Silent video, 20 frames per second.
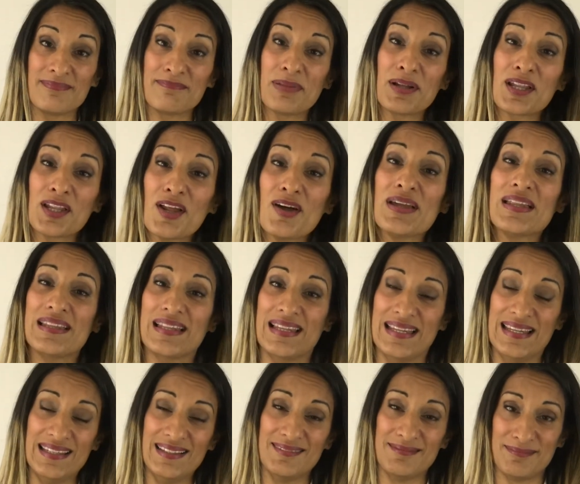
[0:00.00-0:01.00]

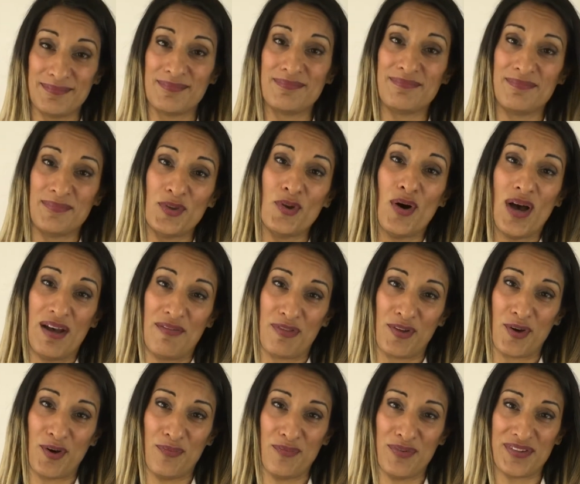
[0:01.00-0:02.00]
politely not have
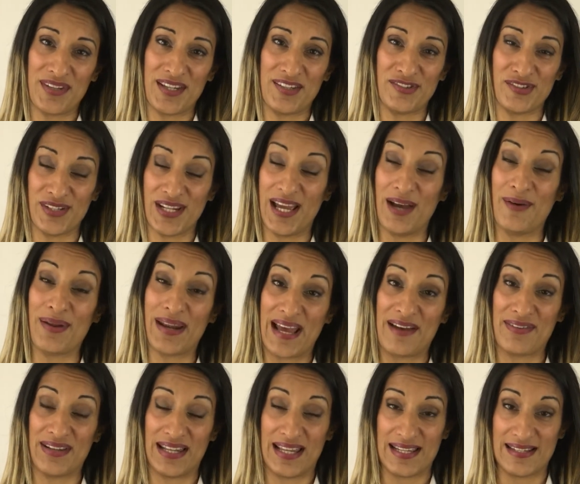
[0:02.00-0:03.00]
the conversation now and
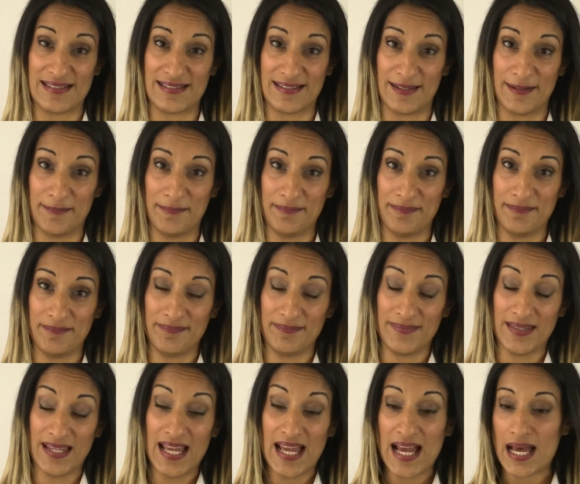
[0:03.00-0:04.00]
have it later.
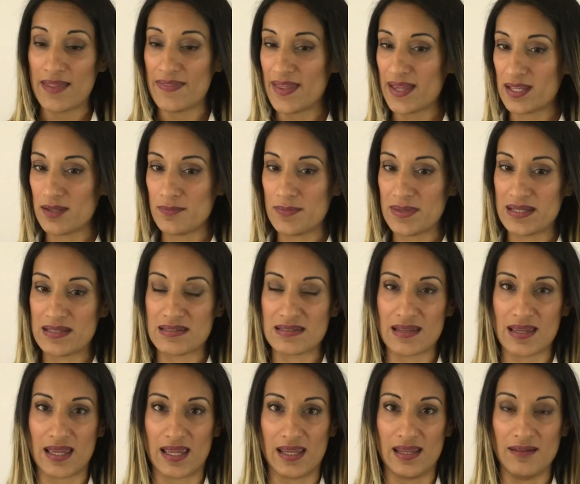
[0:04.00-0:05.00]
And that can be to
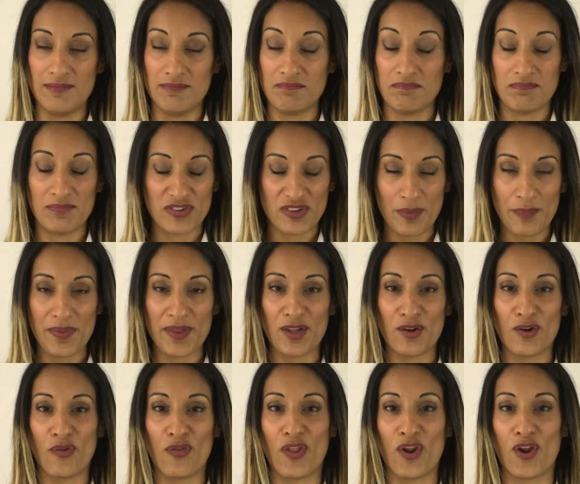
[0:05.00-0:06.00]
say something
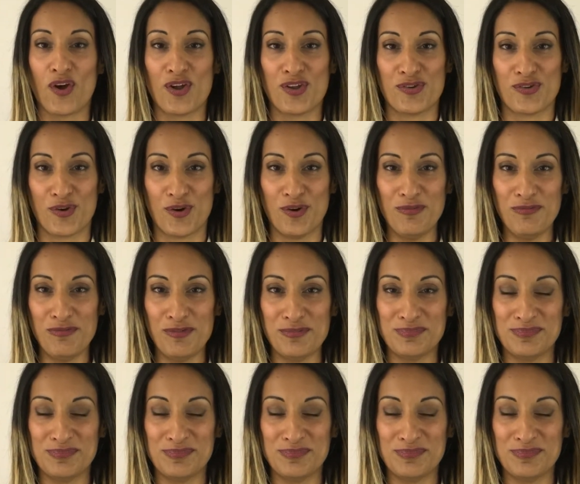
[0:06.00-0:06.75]
along the lines of,